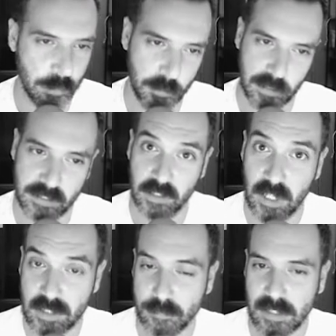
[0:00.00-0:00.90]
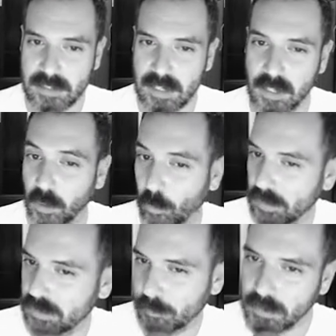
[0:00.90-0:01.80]
between a deluxe pizza and a
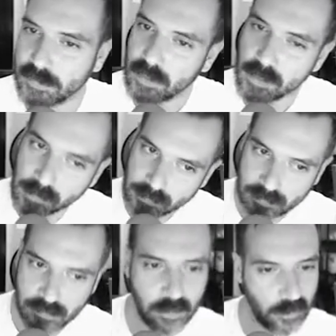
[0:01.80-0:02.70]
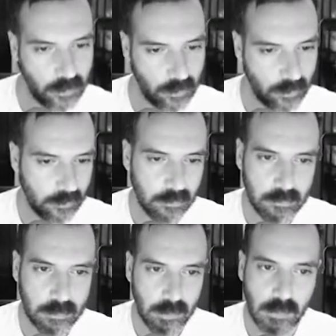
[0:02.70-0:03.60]
works pizza is.
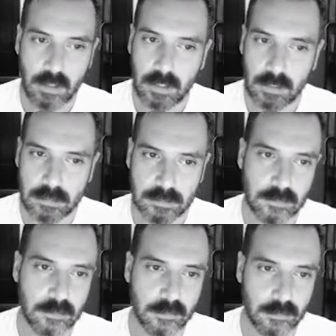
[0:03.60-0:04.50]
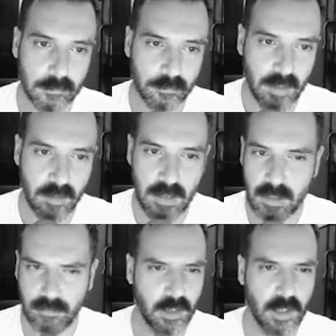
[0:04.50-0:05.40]
Um, and they're
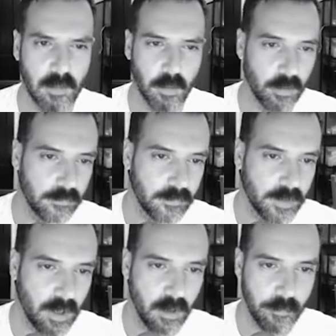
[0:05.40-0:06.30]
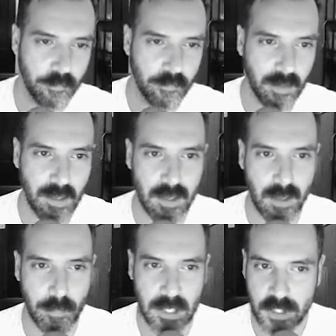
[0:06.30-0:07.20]
not clickable. So
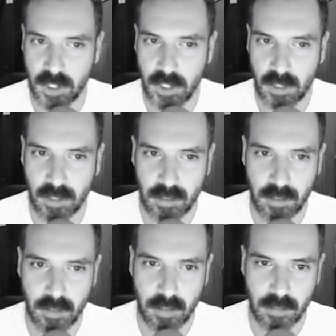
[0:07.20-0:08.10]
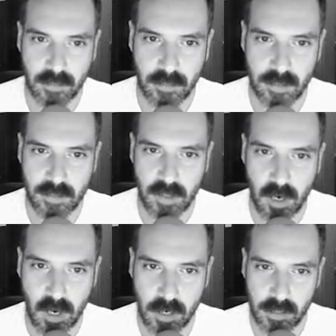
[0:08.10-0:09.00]
uh, pick a chick. So these
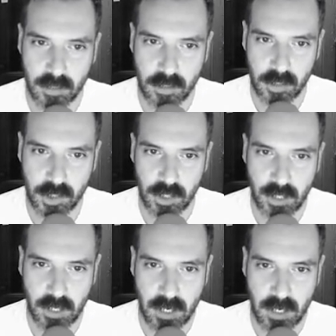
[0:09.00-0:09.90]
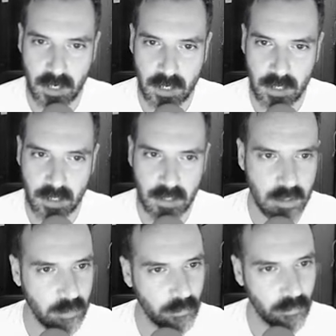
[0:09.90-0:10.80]
are
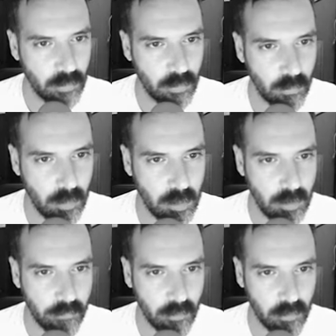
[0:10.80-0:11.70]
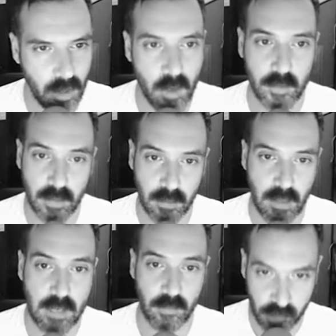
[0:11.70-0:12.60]
chicken full, one half more. Oh, it's
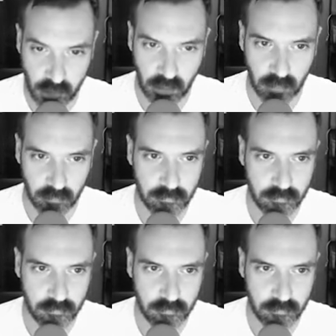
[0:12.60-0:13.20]
an actual chicken.